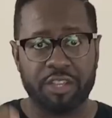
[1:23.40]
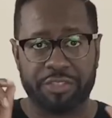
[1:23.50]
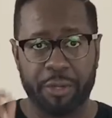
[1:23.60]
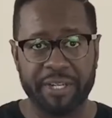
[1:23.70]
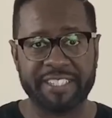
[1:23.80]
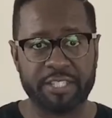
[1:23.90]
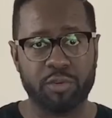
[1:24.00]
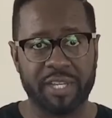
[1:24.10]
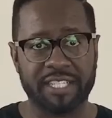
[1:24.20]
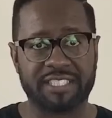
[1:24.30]

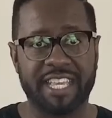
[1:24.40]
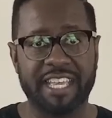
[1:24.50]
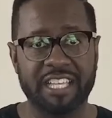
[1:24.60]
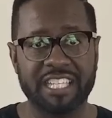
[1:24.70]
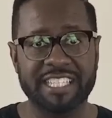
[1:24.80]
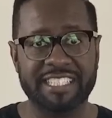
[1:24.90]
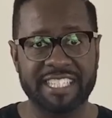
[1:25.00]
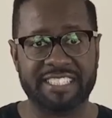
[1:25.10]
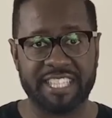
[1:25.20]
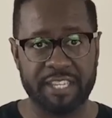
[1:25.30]
32-inch
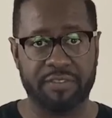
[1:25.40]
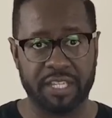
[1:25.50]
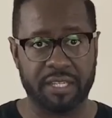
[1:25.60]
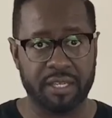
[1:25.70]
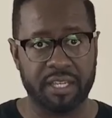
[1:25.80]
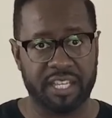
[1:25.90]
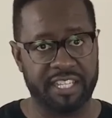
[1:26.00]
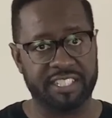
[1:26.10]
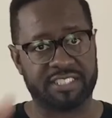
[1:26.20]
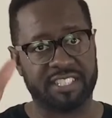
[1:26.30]
LED TV,
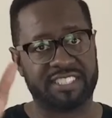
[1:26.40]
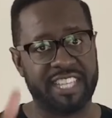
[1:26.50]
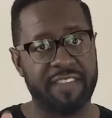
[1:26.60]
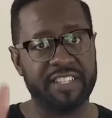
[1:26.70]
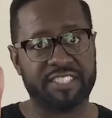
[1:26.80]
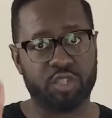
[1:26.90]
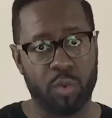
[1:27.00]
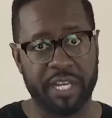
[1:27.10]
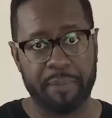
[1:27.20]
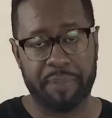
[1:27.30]
and it's a
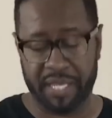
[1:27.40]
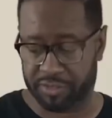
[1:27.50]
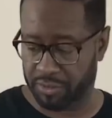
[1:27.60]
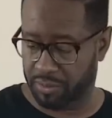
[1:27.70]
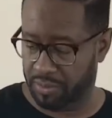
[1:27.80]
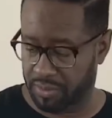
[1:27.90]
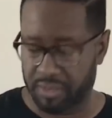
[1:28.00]
720 pixel.